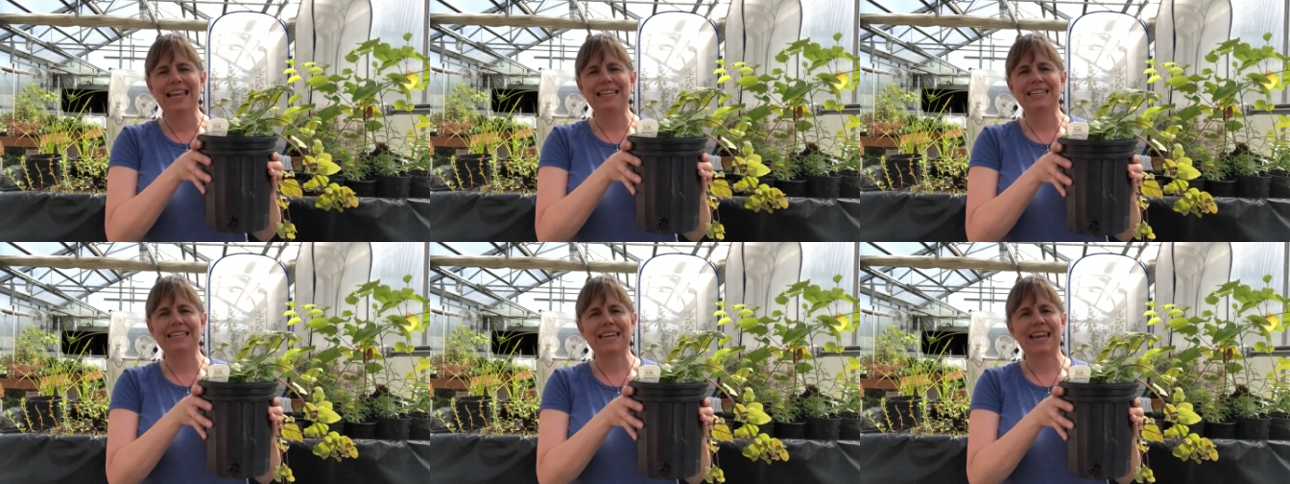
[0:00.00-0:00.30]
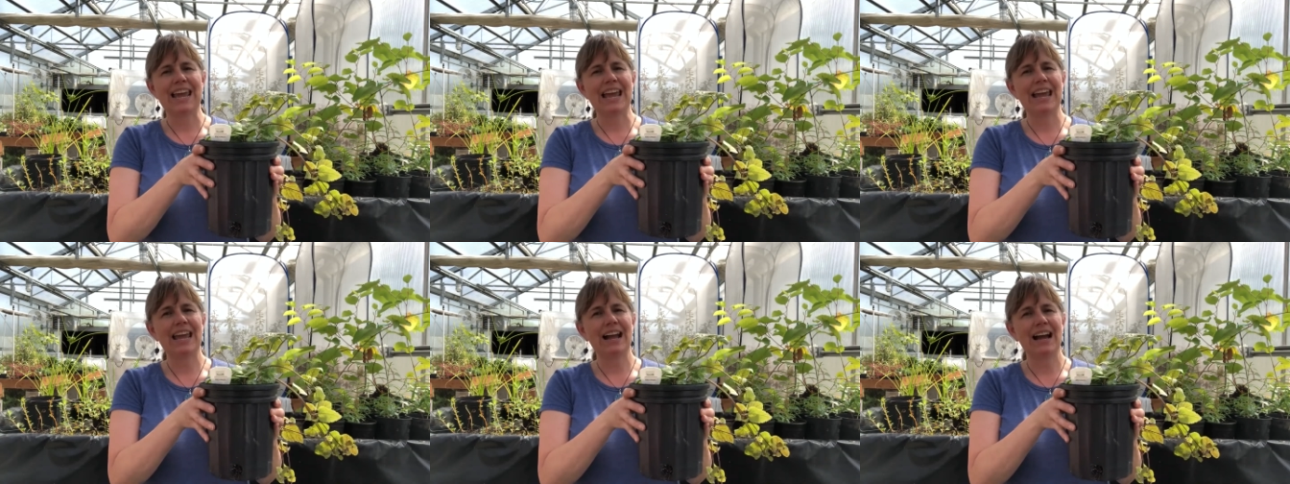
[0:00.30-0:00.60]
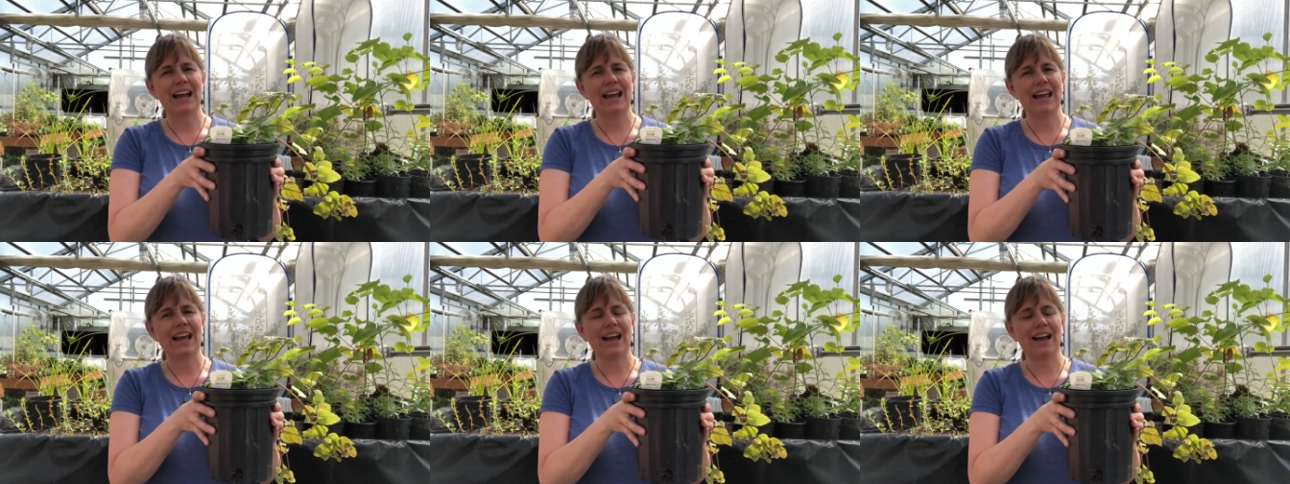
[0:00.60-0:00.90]
Today
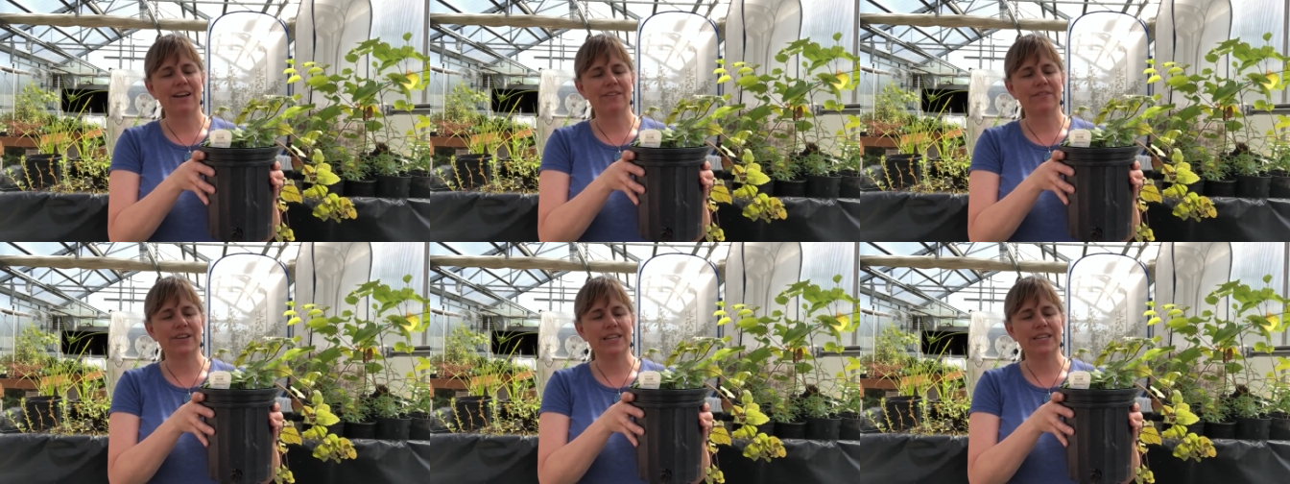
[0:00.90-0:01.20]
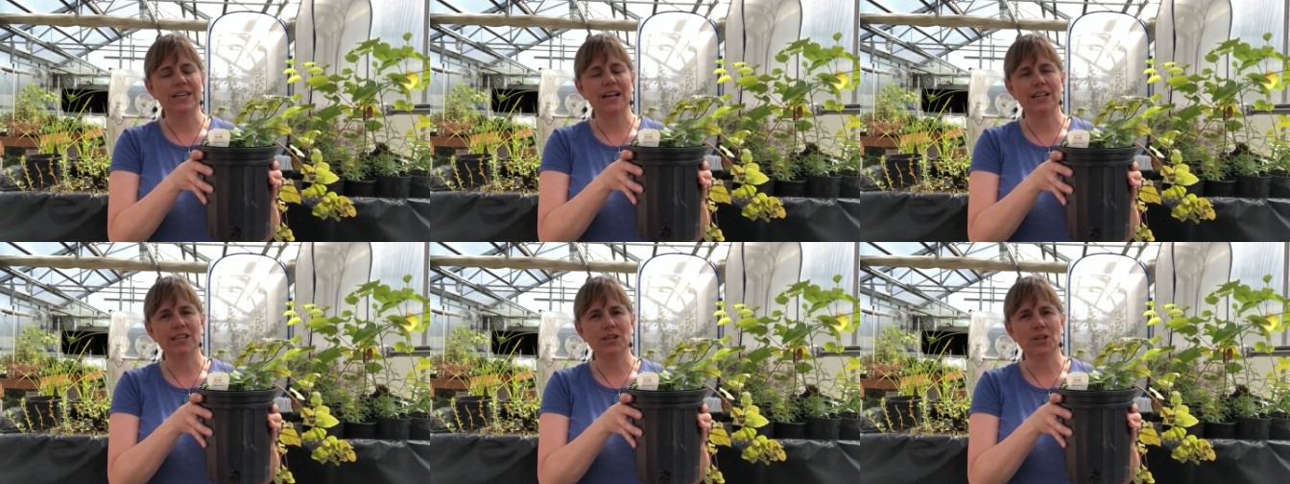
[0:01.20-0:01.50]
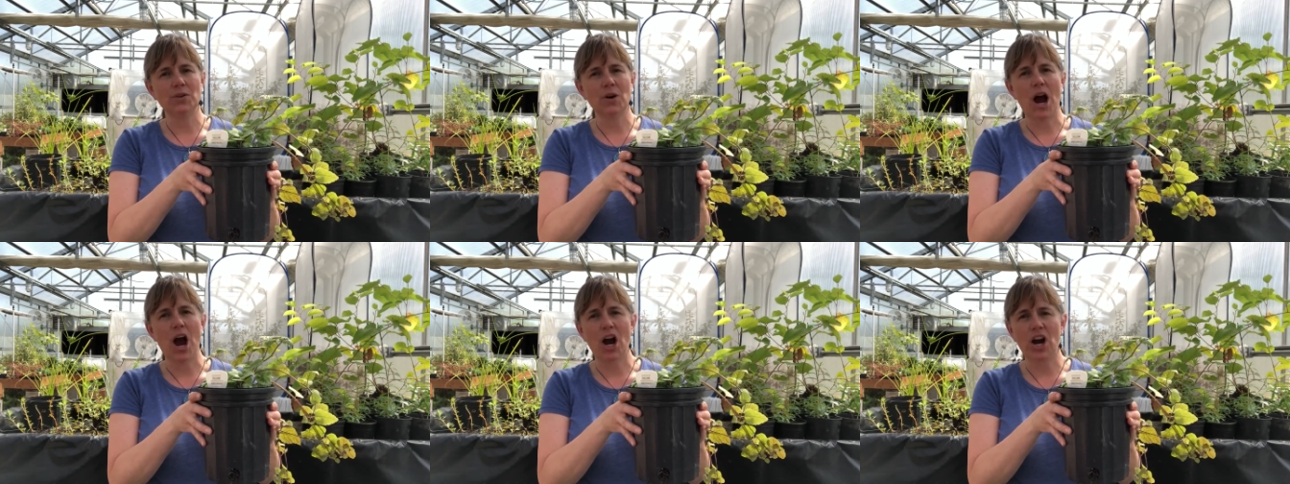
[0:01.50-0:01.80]
I have
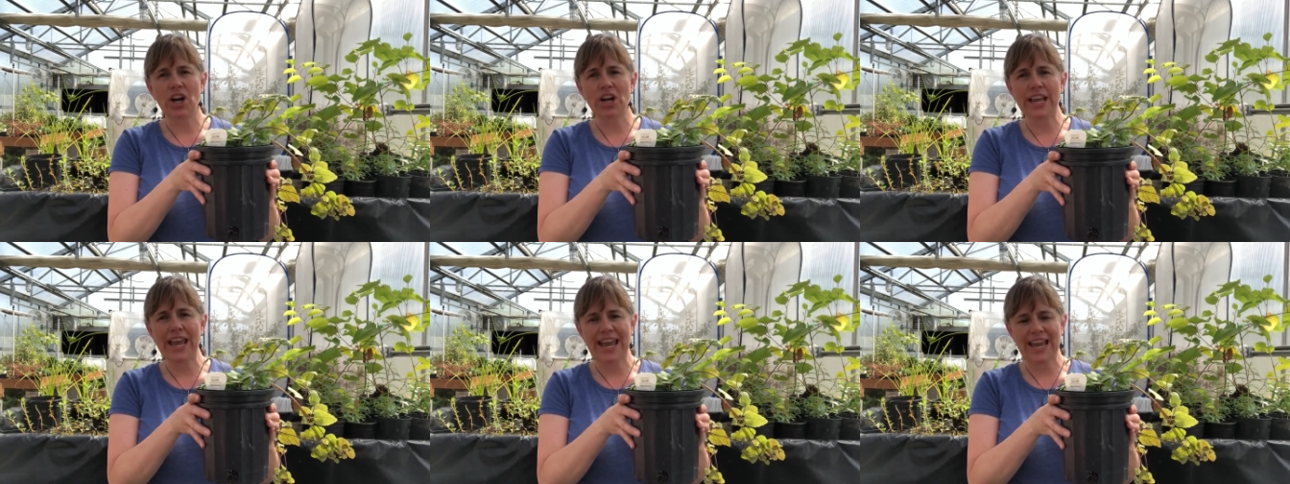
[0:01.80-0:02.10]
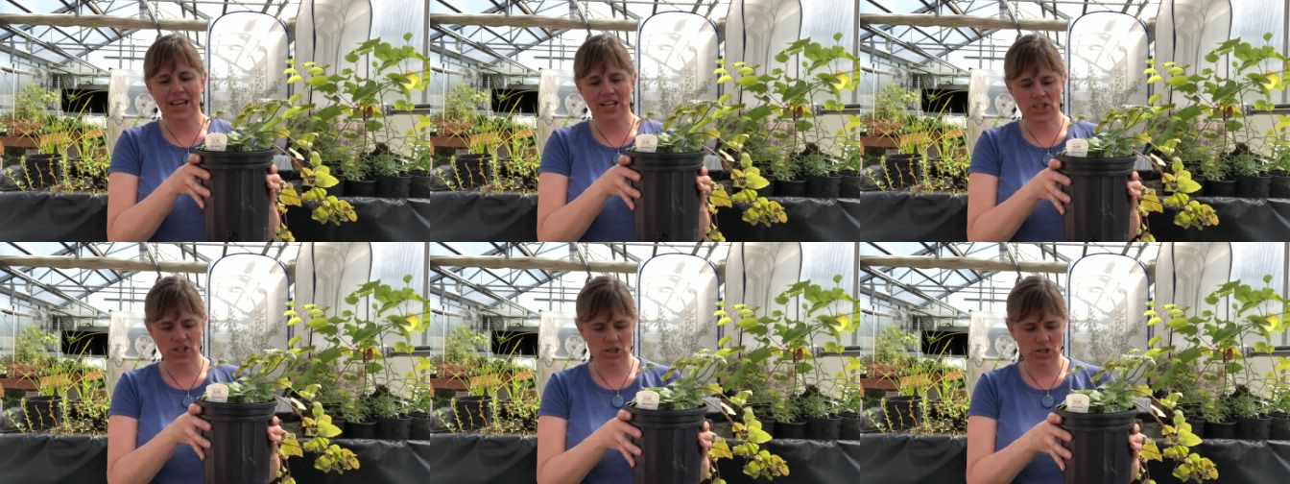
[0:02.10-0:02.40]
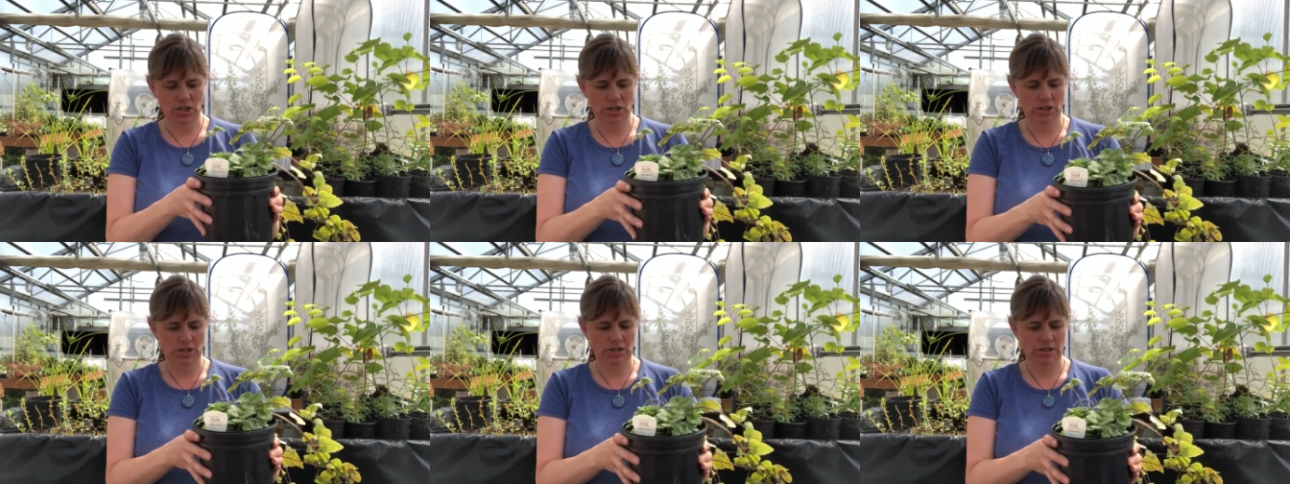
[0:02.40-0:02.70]
yellow
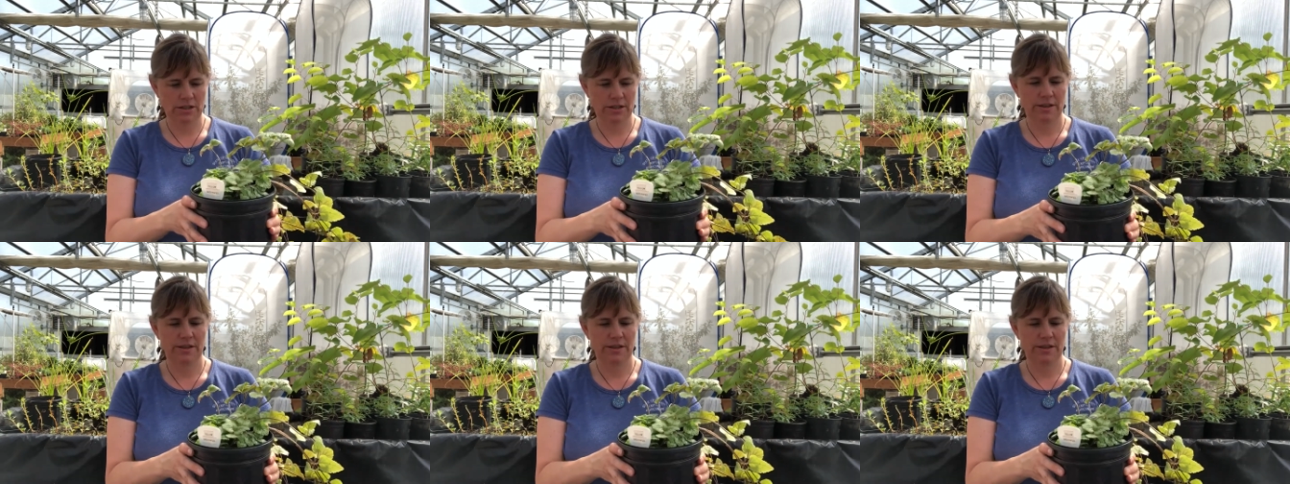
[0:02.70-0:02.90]
archangel.